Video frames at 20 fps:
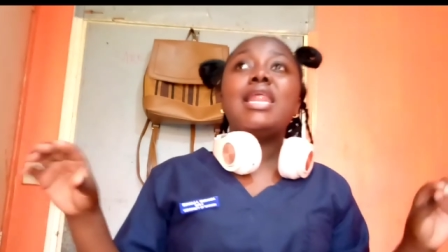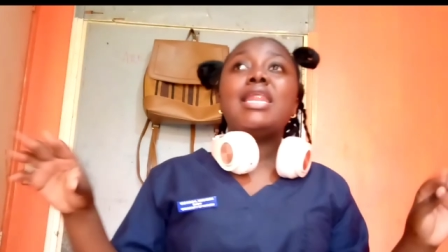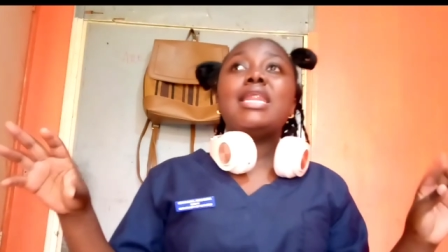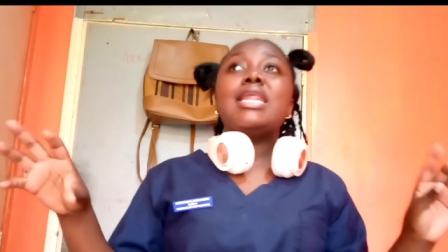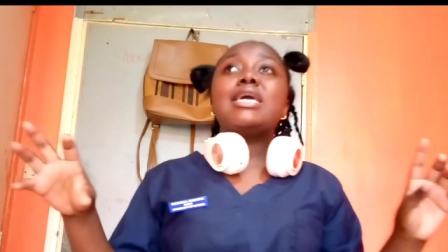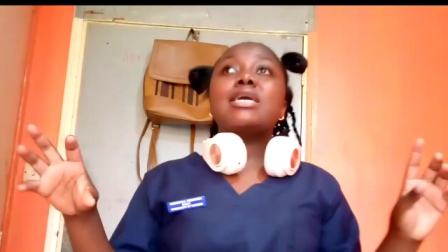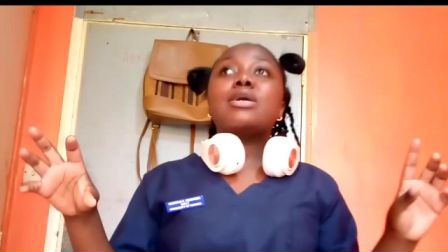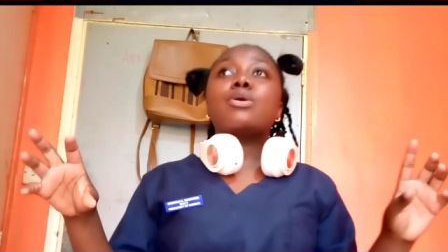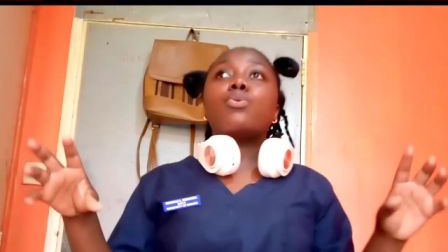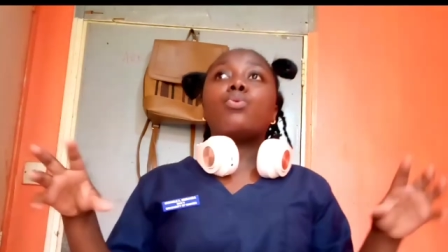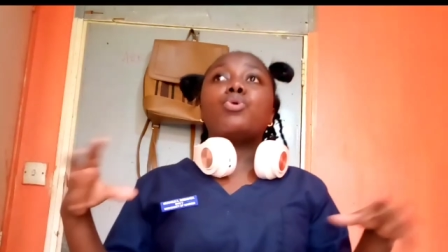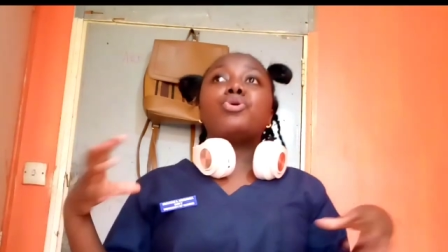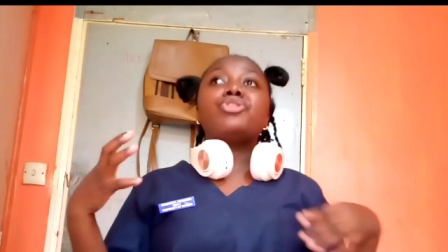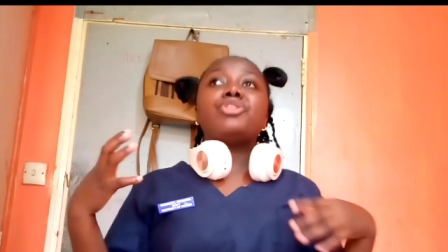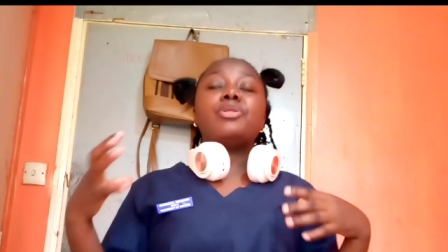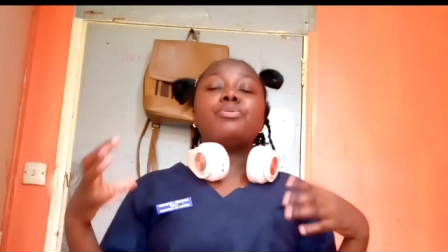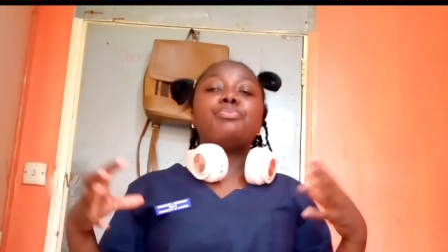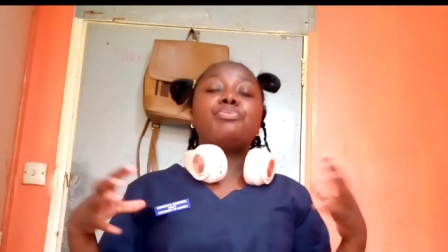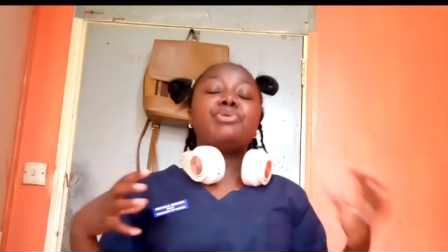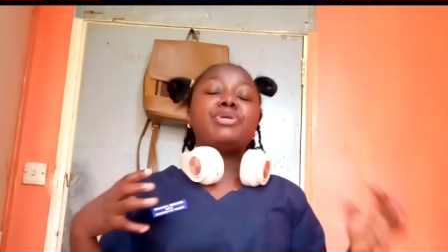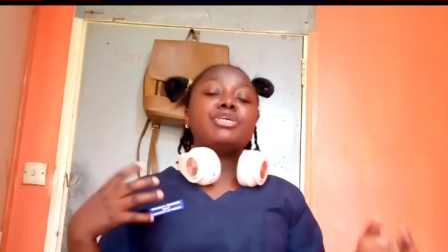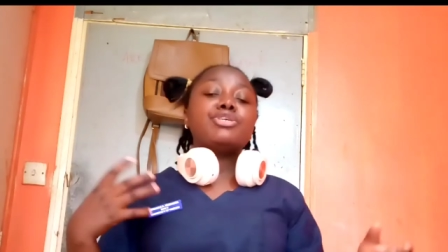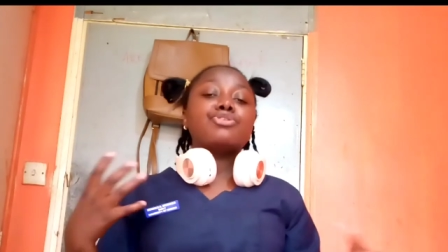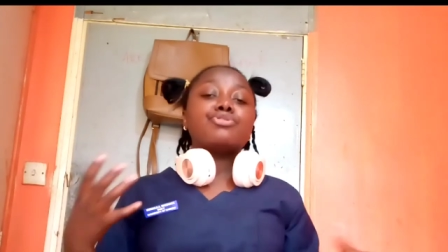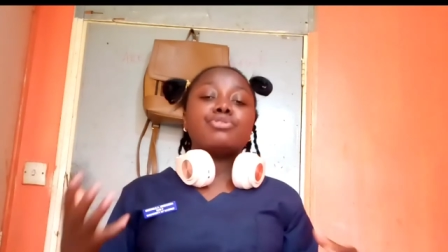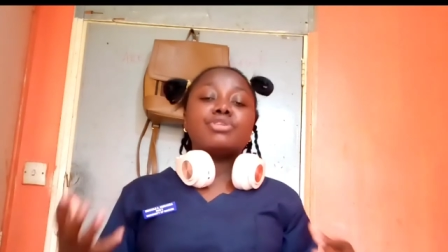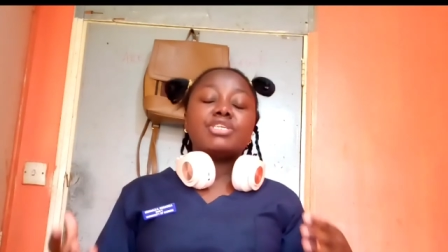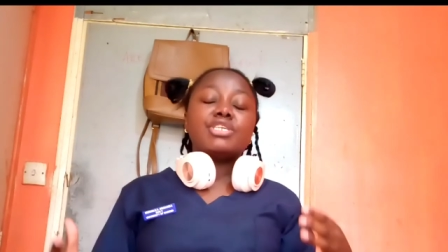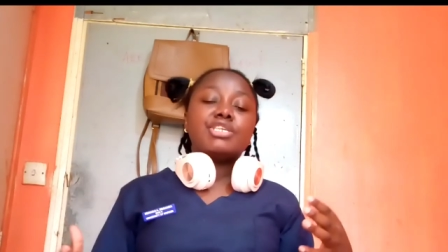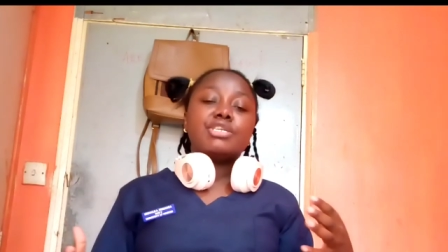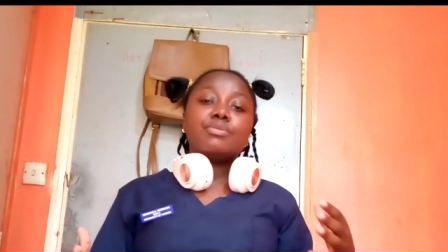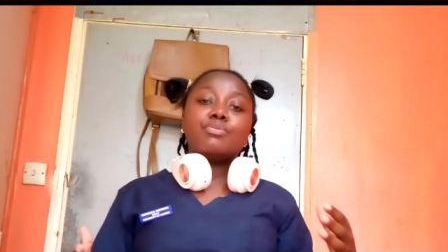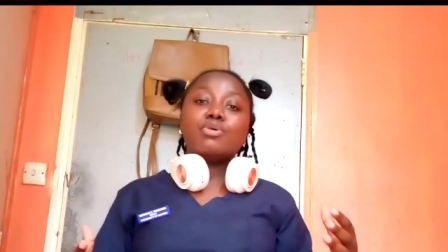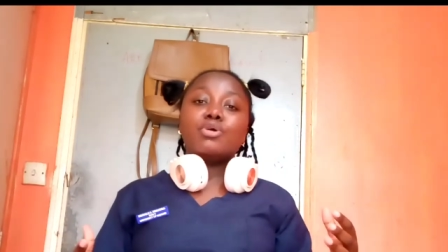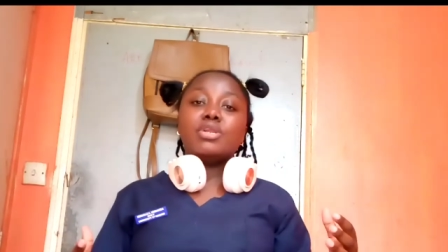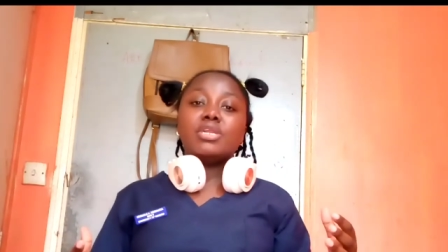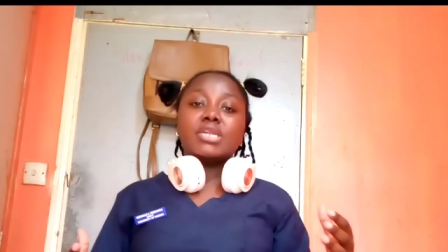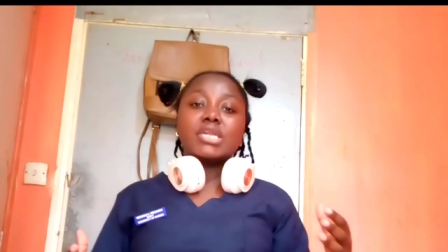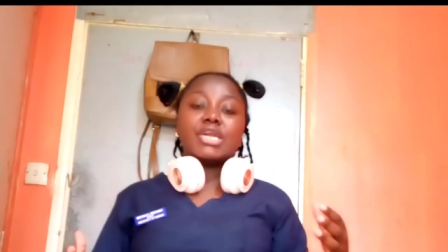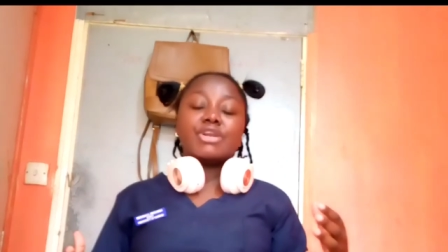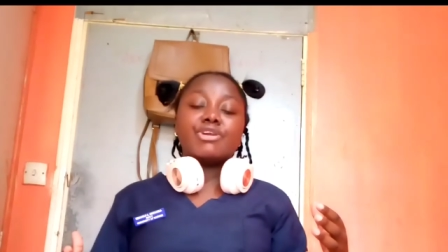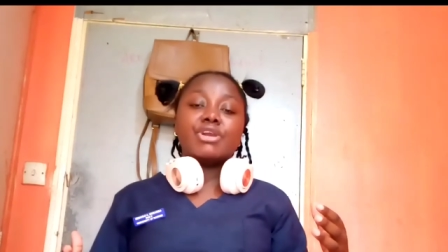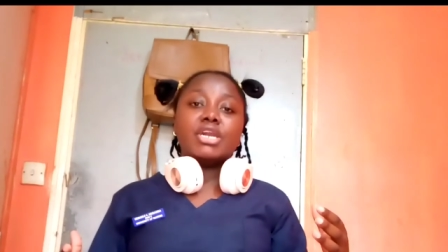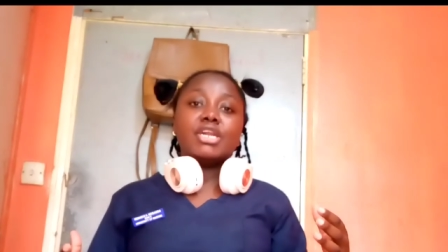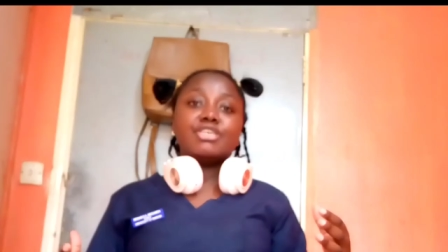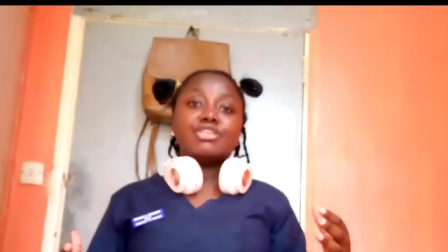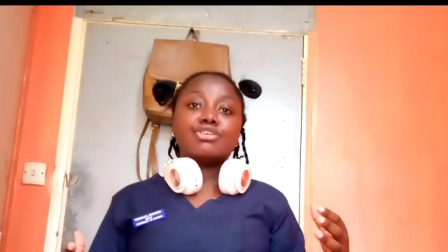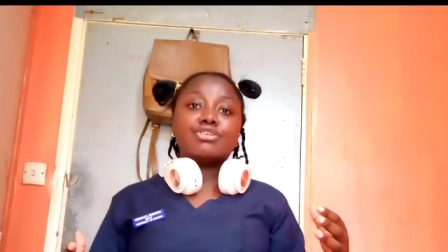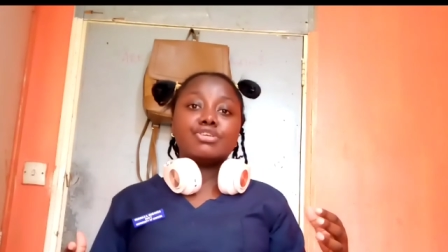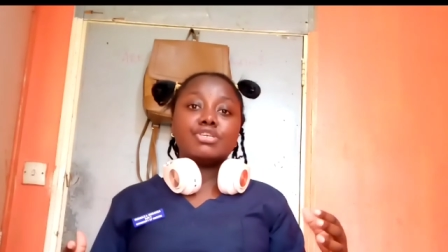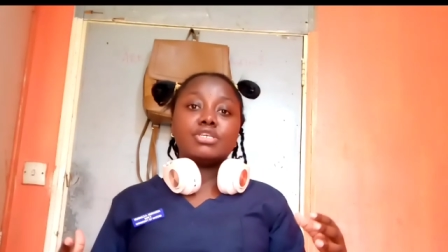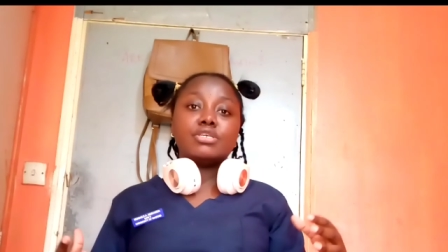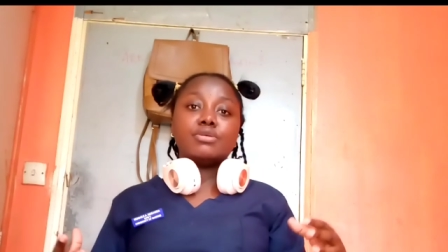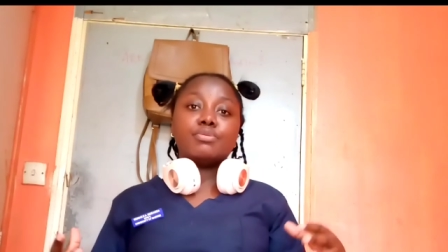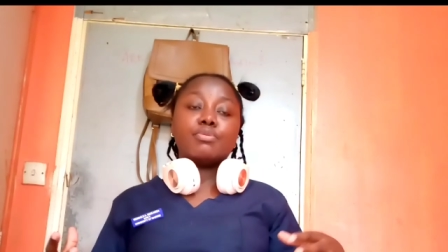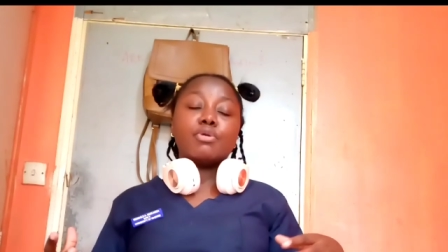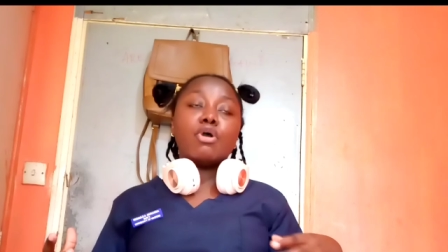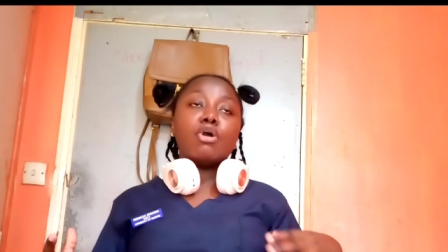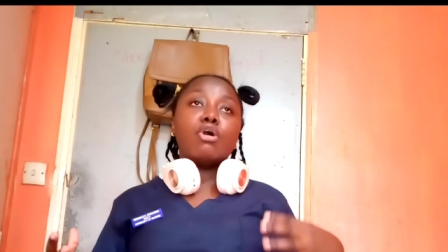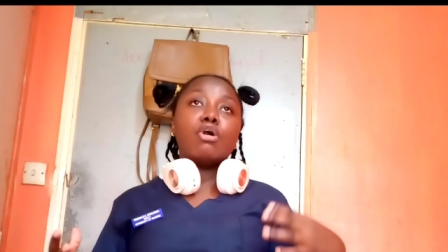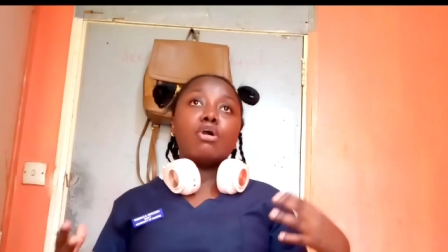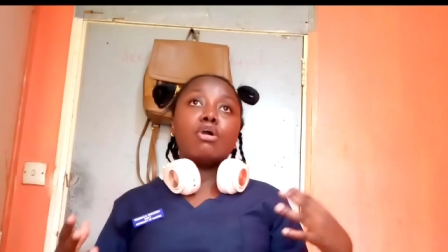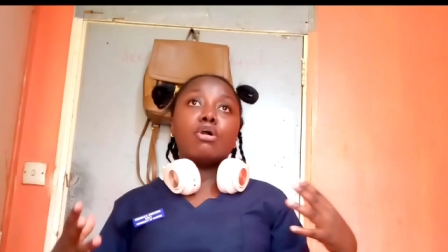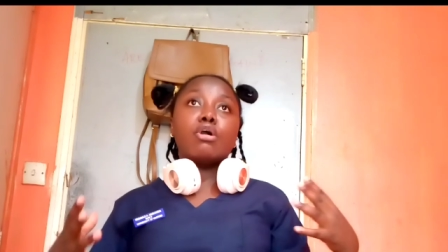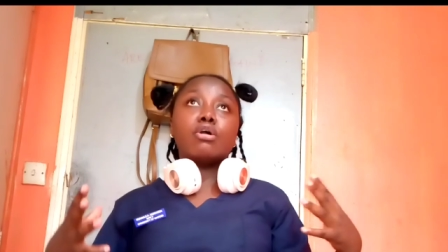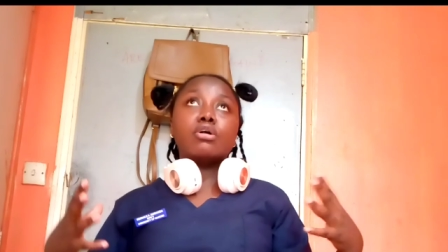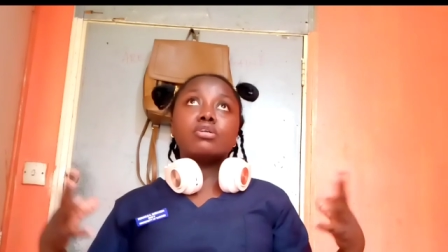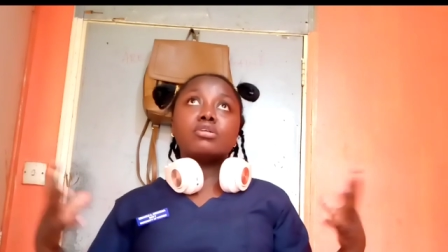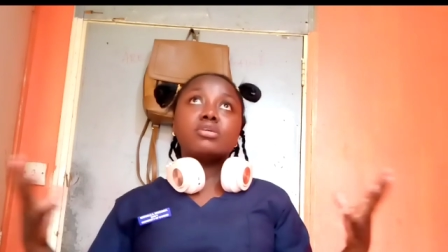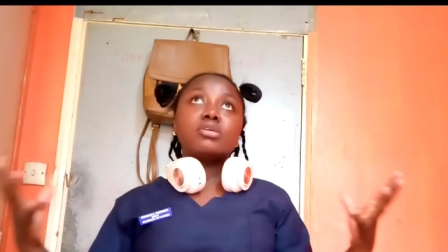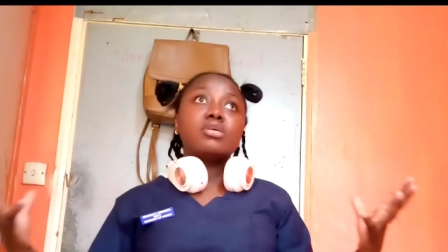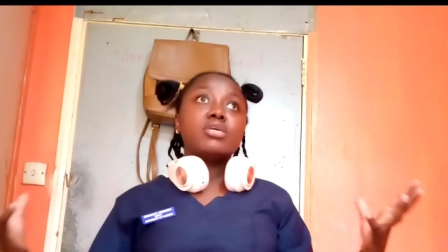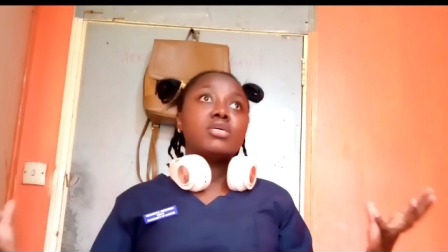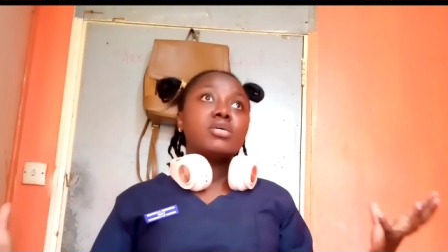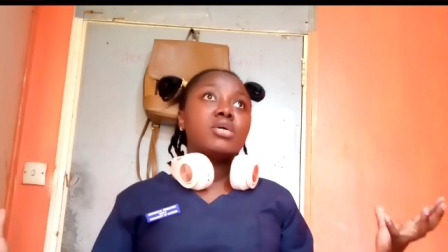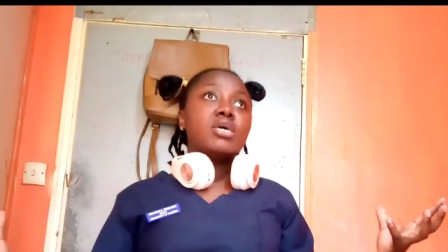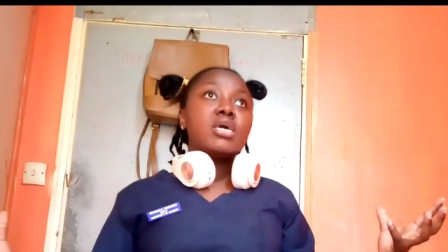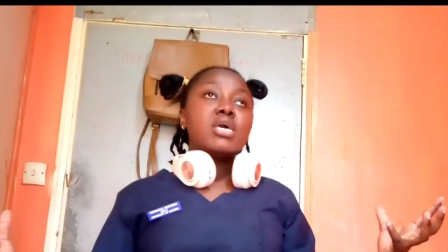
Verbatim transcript: like what they bring to the table in a relationship or